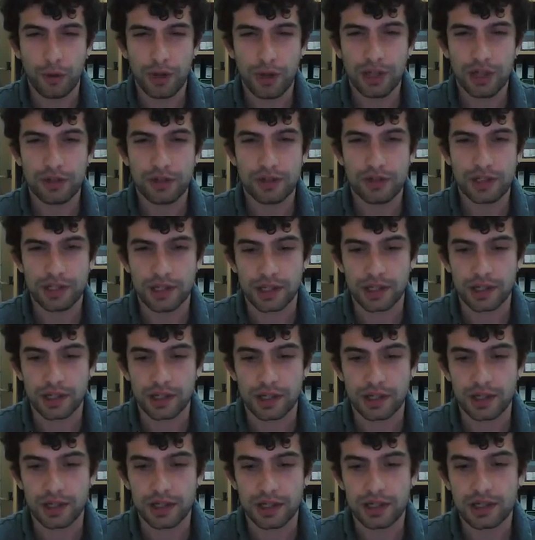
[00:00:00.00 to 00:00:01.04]
we're interested
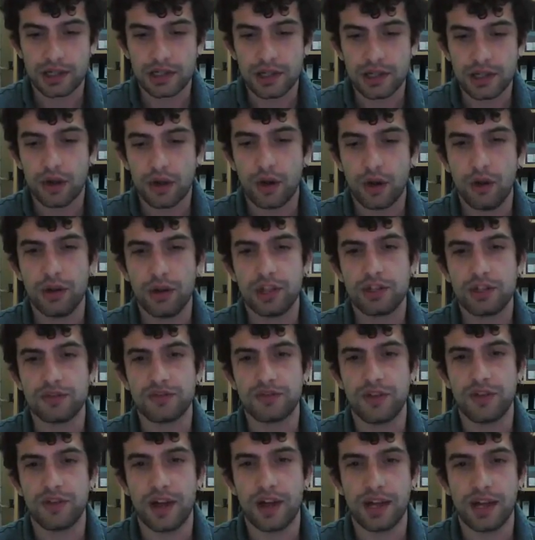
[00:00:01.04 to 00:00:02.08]
in is not only
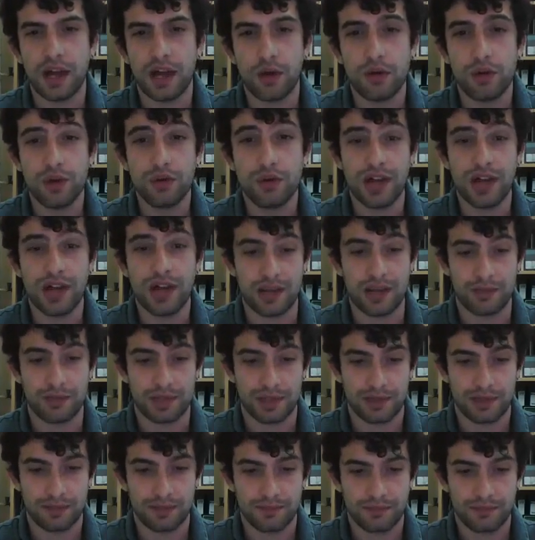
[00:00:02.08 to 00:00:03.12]
to find out new
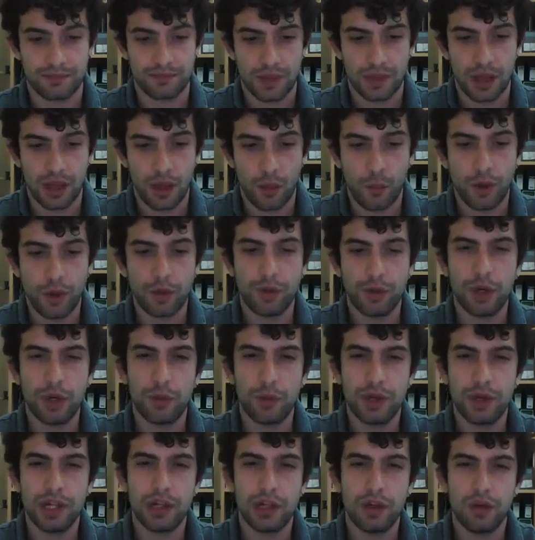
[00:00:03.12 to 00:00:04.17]
names. What
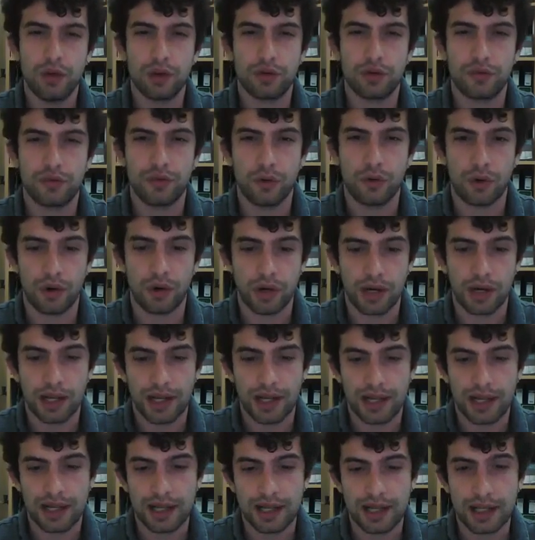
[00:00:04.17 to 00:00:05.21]
we really look for
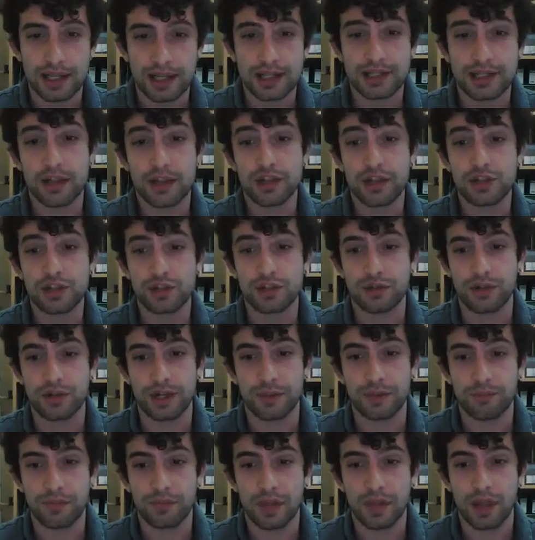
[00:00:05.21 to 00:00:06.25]
is the
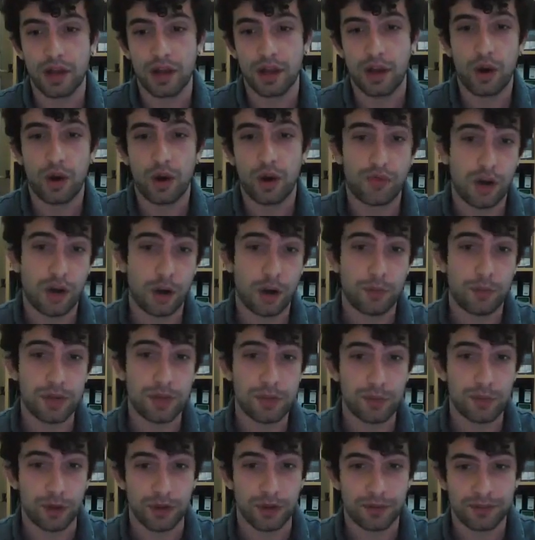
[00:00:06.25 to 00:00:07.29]
history of our
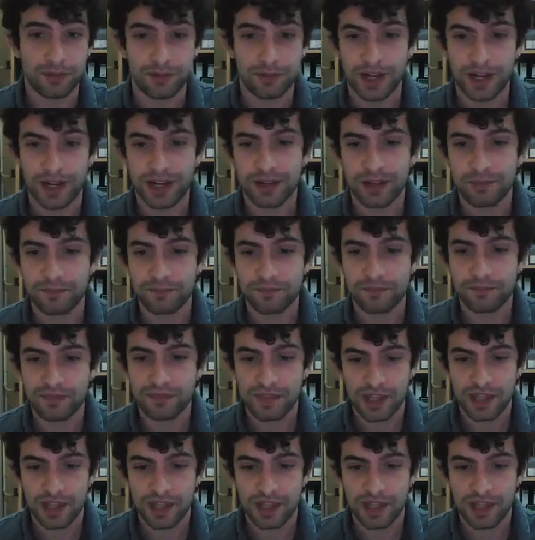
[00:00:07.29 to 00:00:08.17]
people, right?